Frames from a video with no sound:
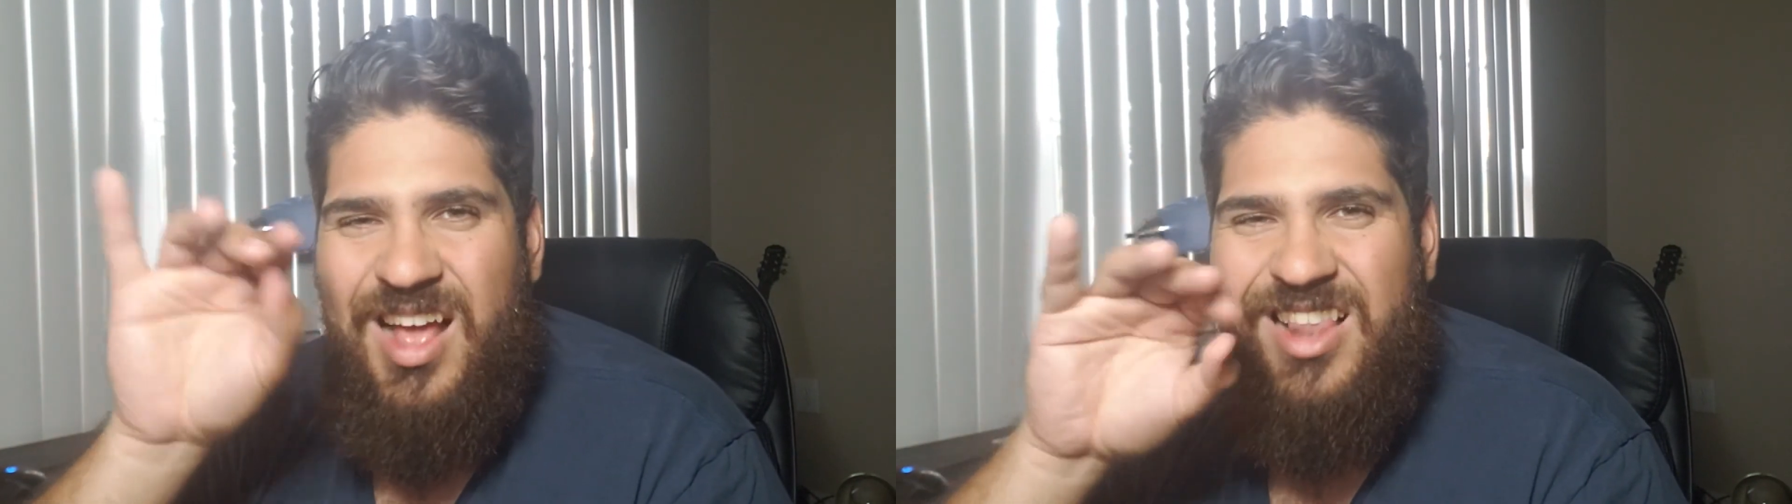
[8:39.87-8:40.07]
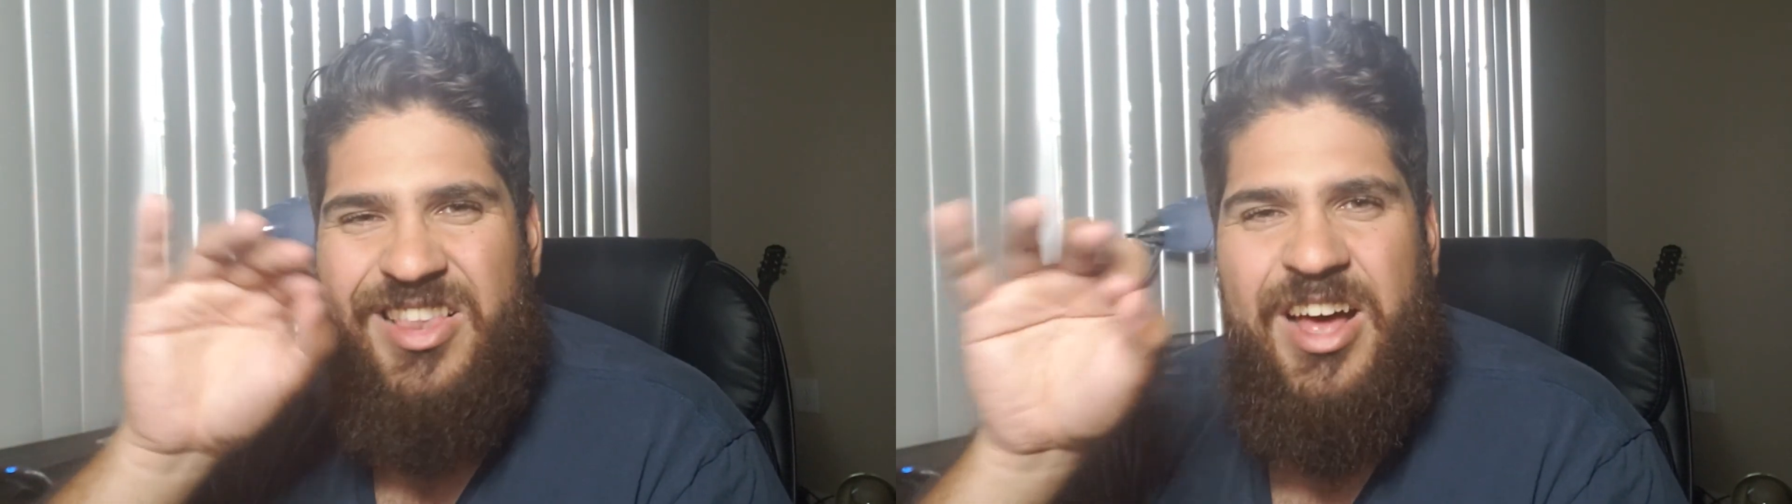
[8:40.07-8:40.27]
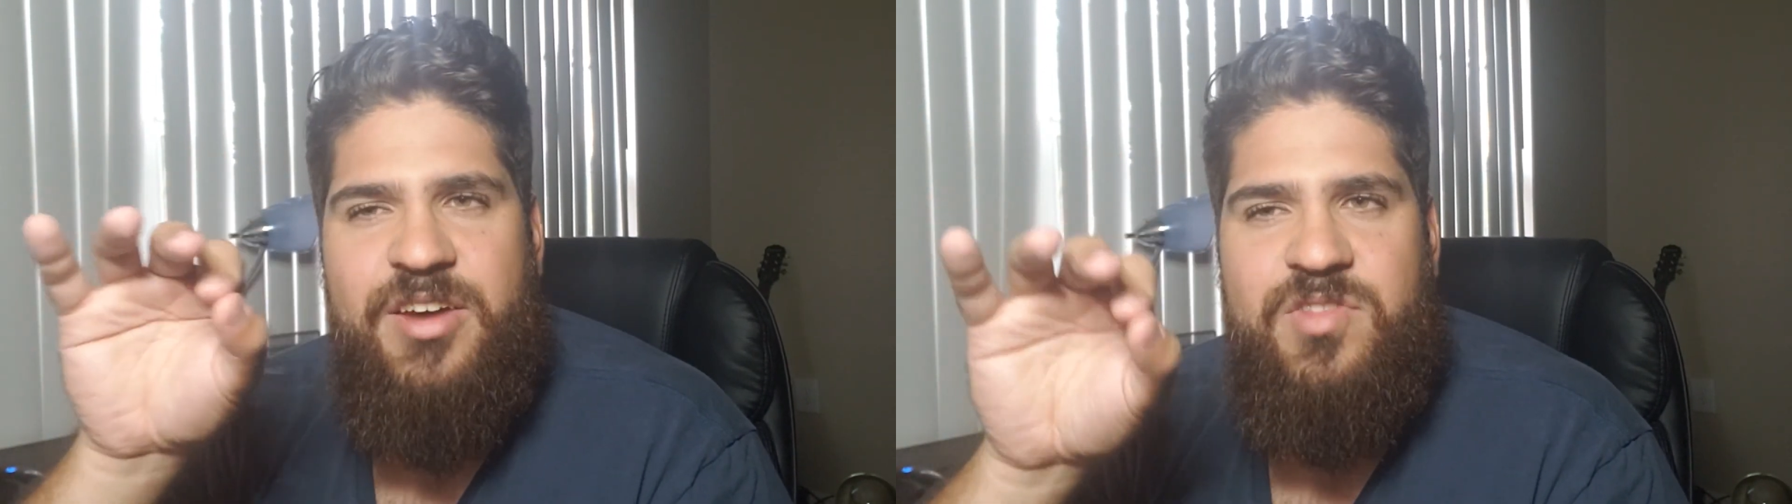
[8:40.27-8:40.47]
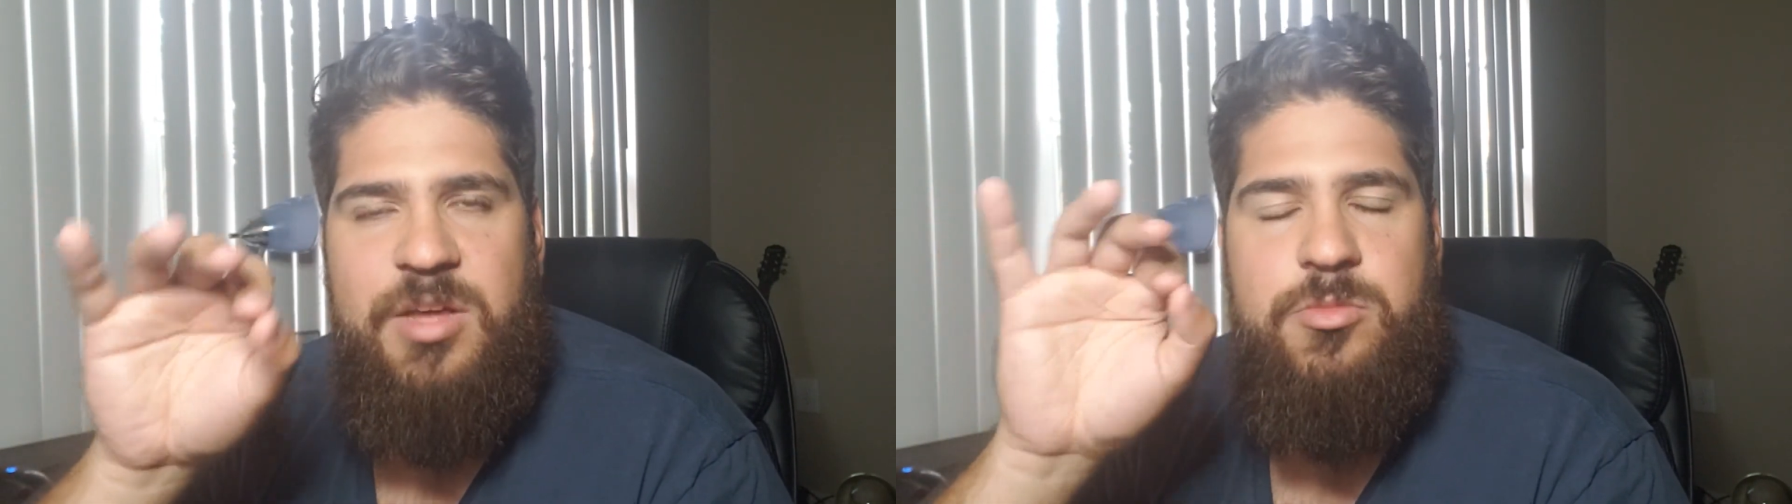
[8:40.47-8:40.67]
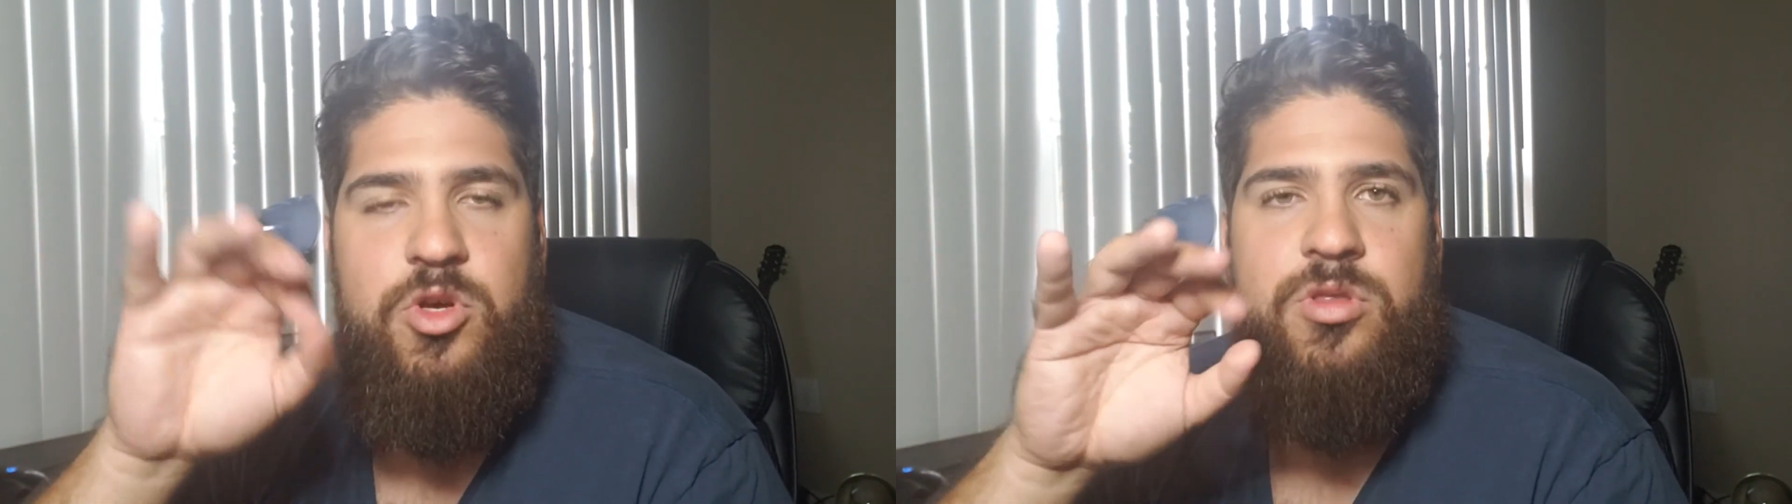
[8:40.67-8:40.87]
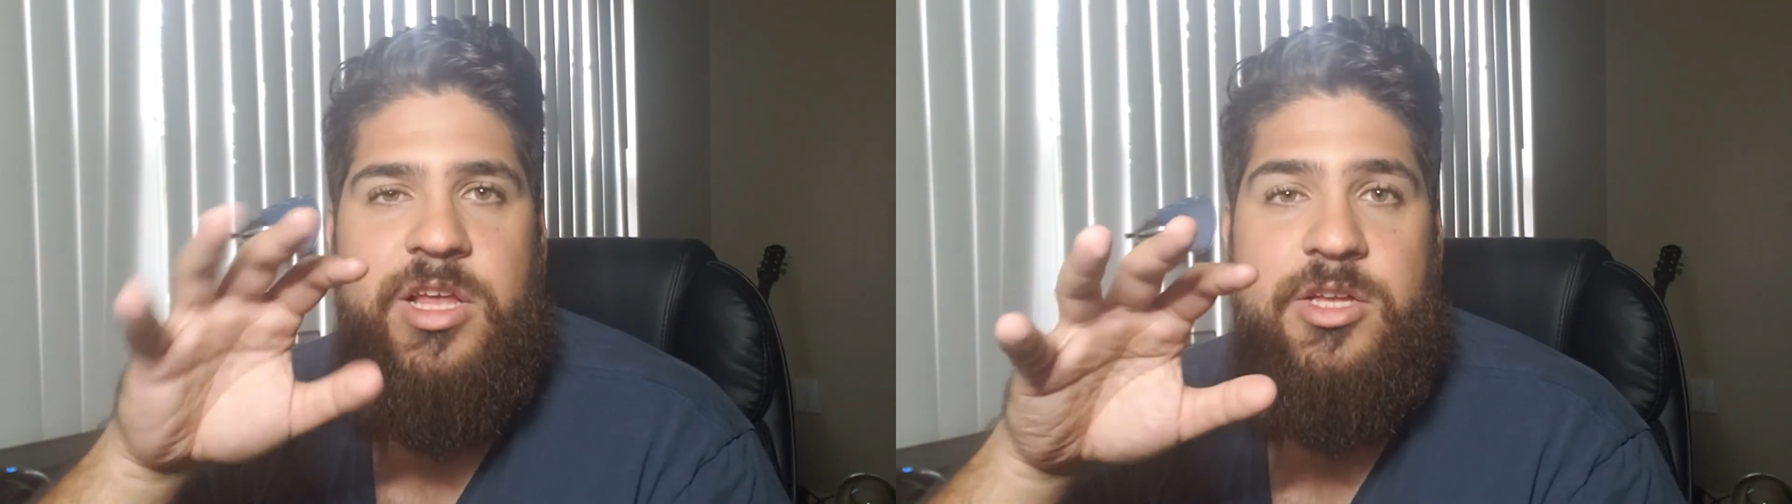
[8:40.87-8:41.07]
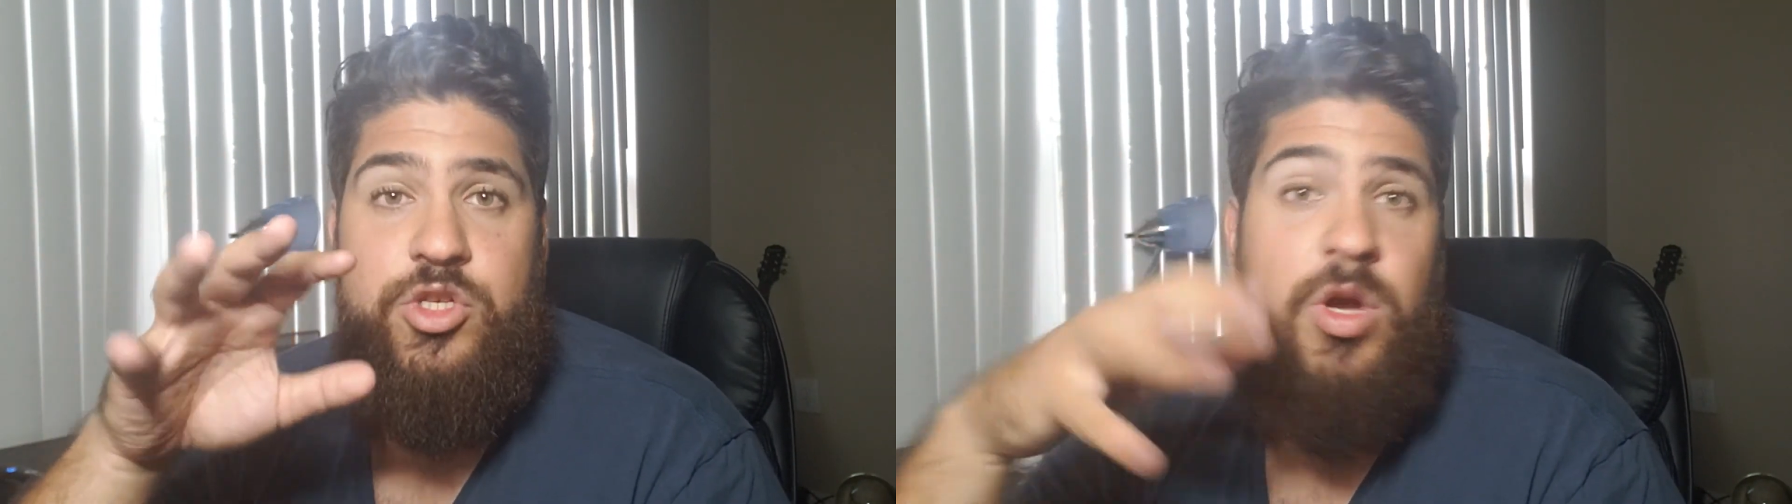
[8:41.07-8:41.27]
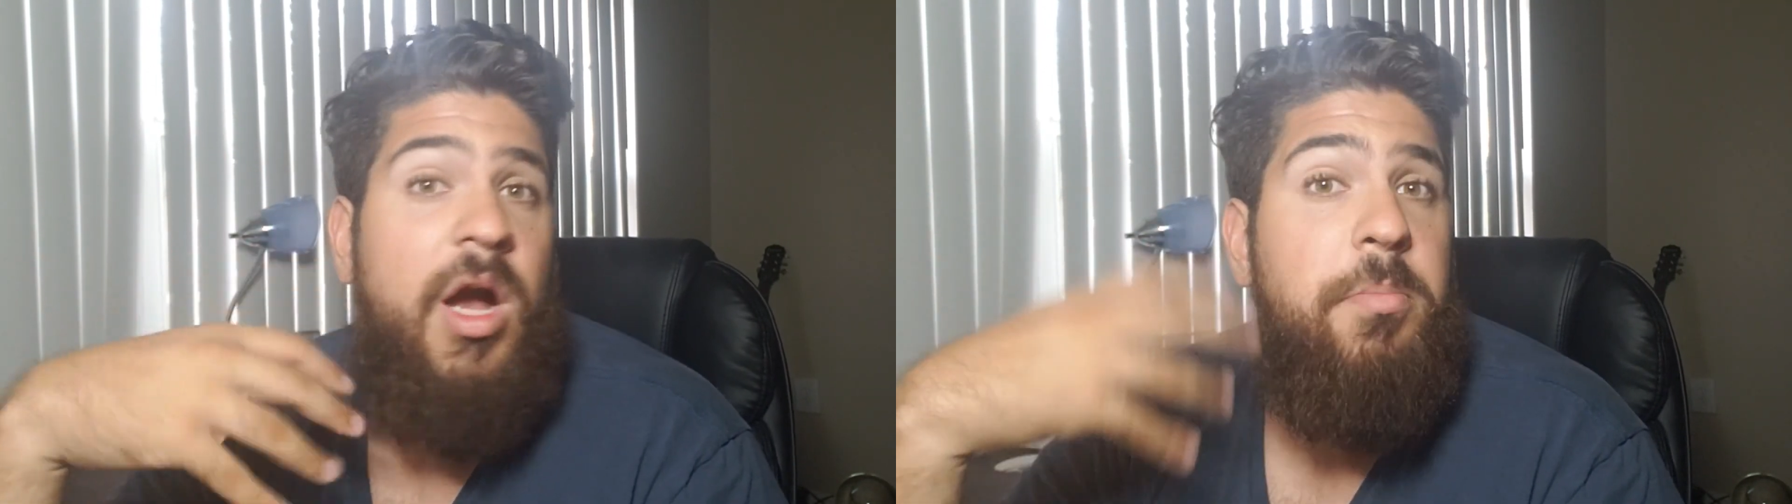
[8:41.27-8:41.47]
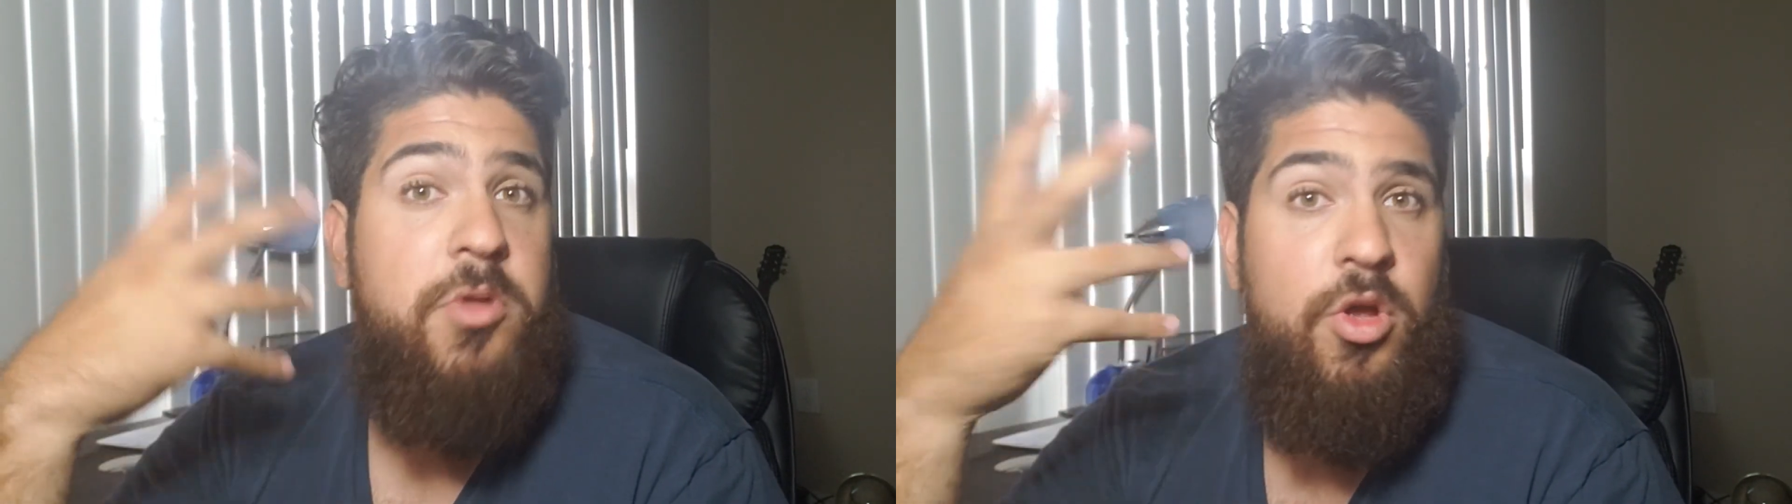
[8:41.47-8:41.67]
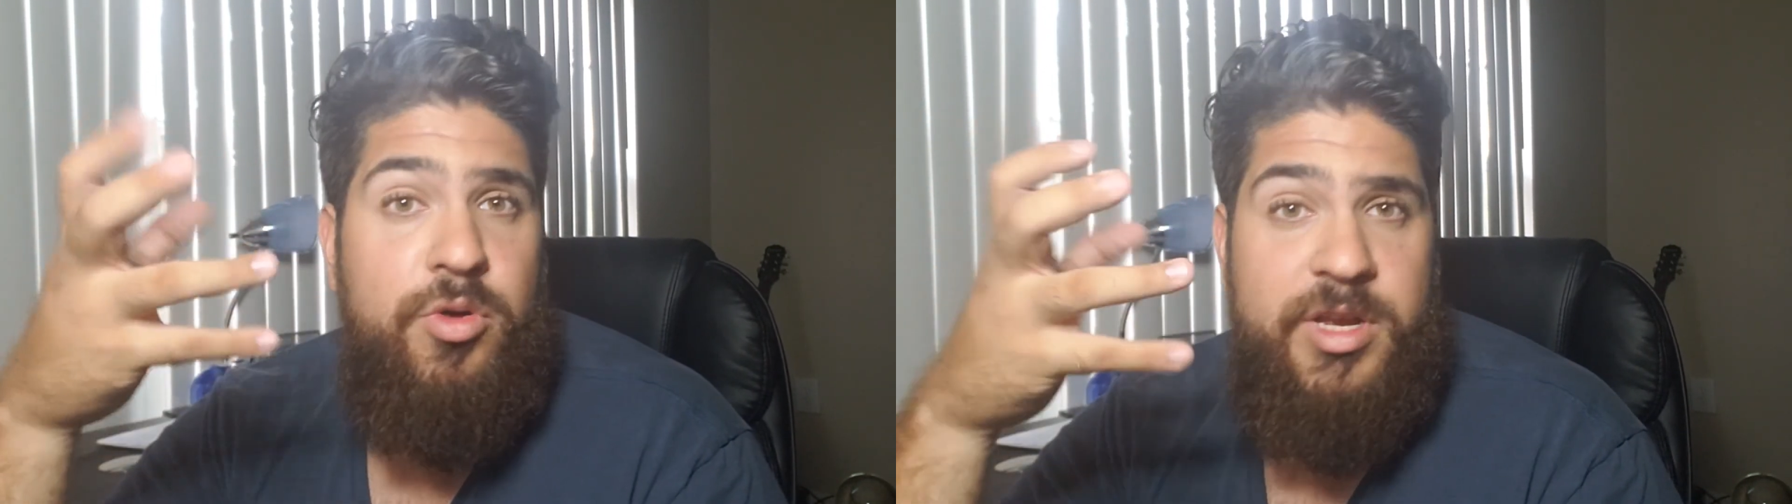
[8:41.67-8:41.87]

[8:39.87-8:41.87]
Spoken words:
a lot of them don't let you upload